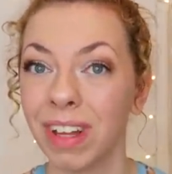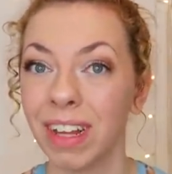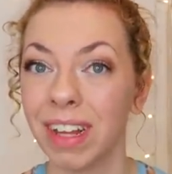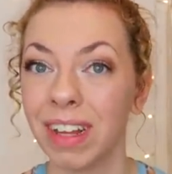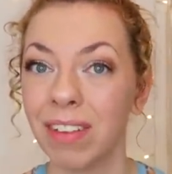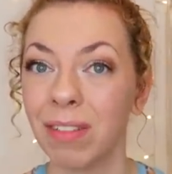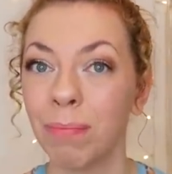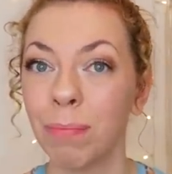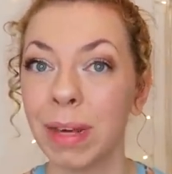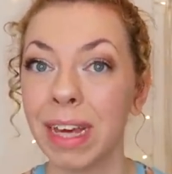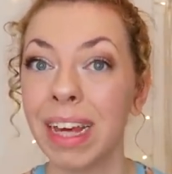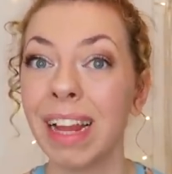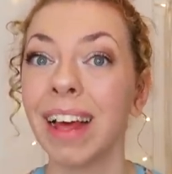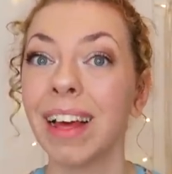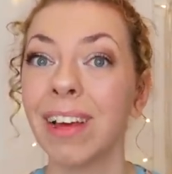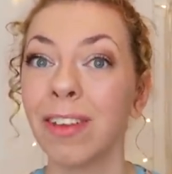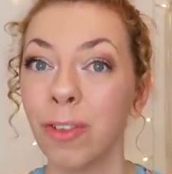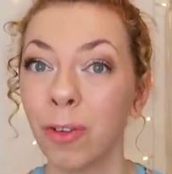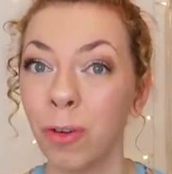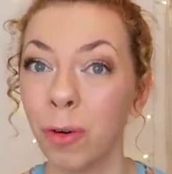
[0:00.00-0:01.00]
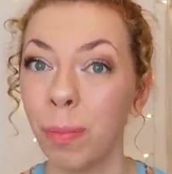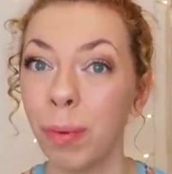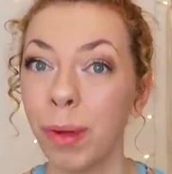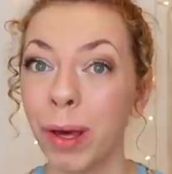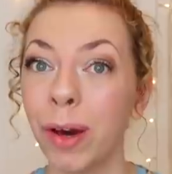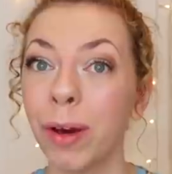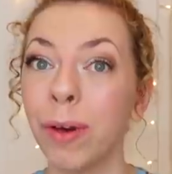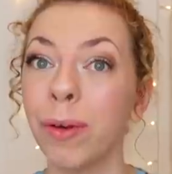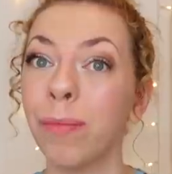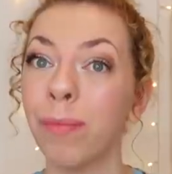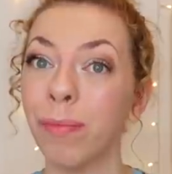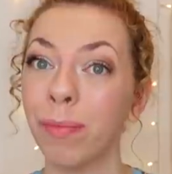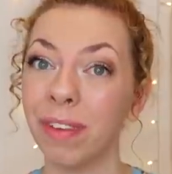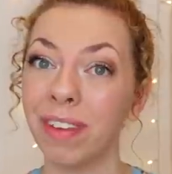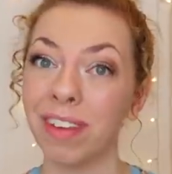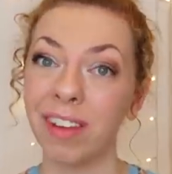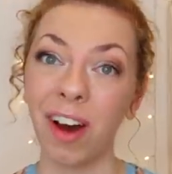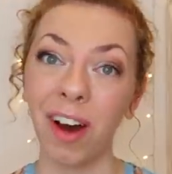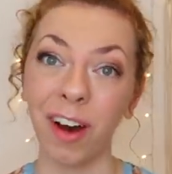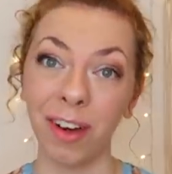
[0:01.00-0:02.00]
That's me, like a Scorpio.
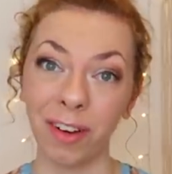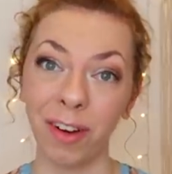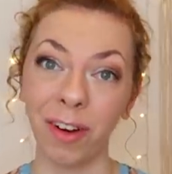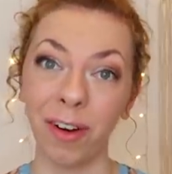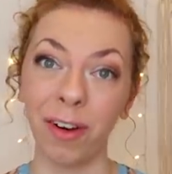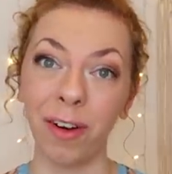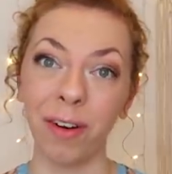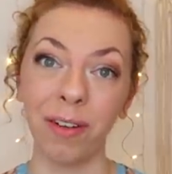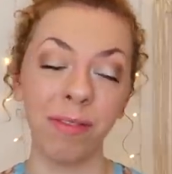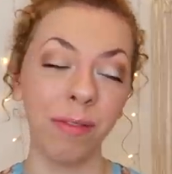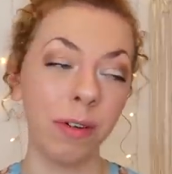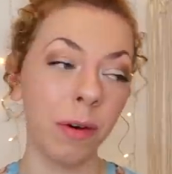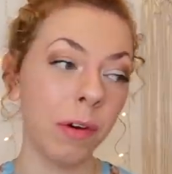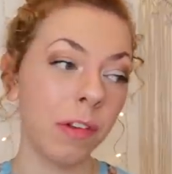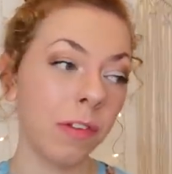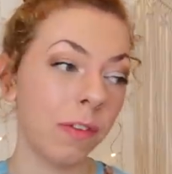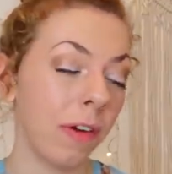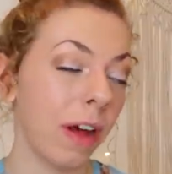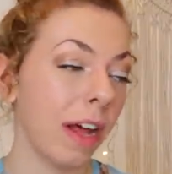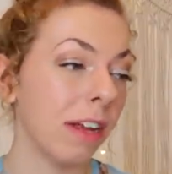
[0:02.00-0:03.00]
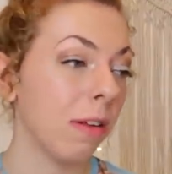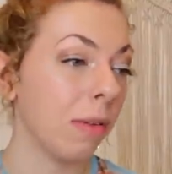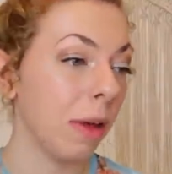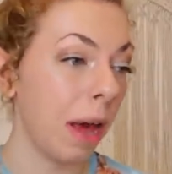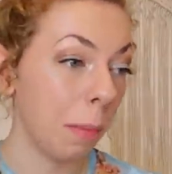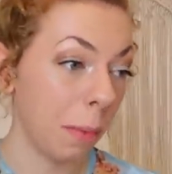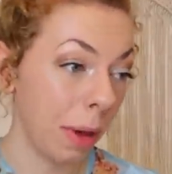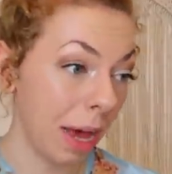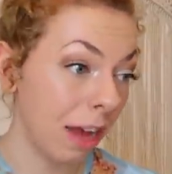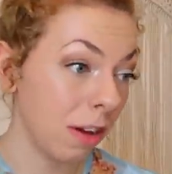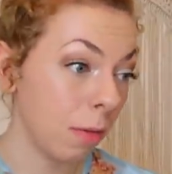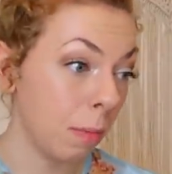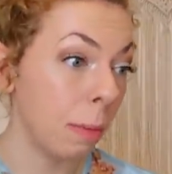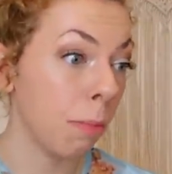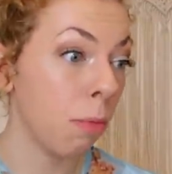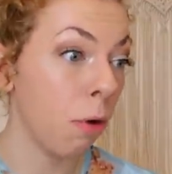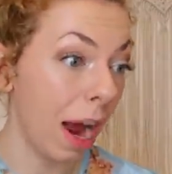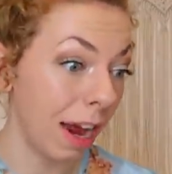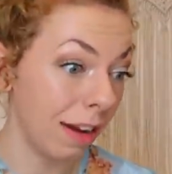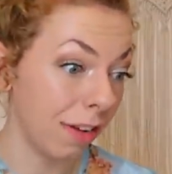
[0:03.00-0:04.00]
It's hard, girl. We always feel like we have to be
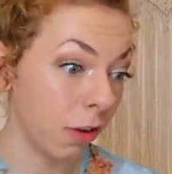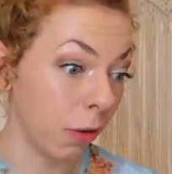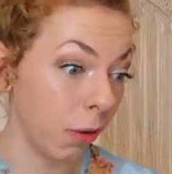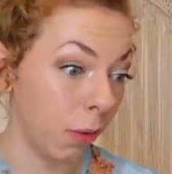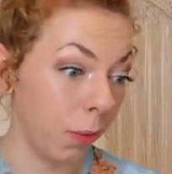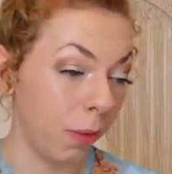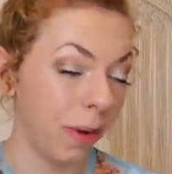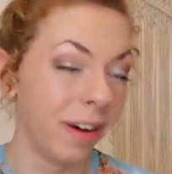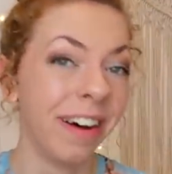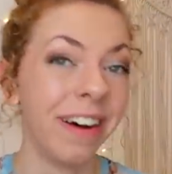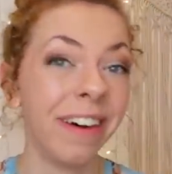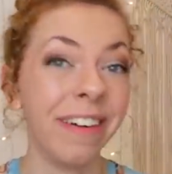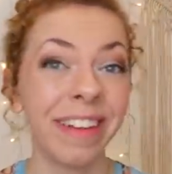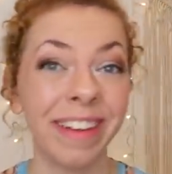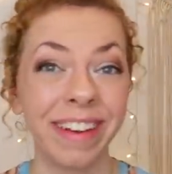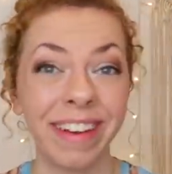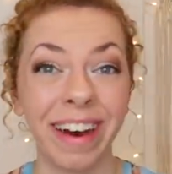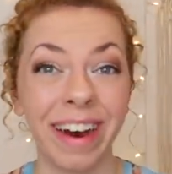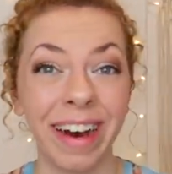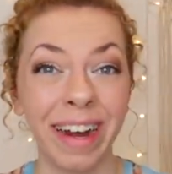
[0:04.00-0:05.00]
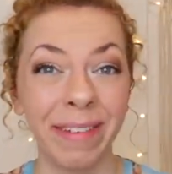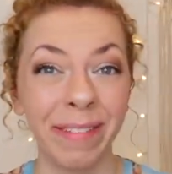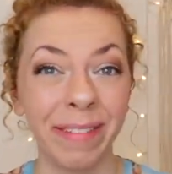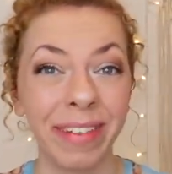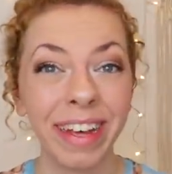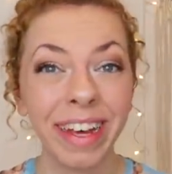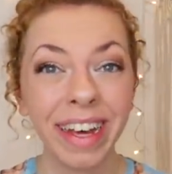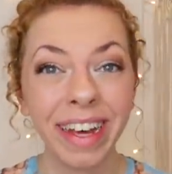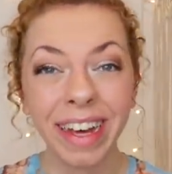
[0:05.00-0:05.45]
practical all the time.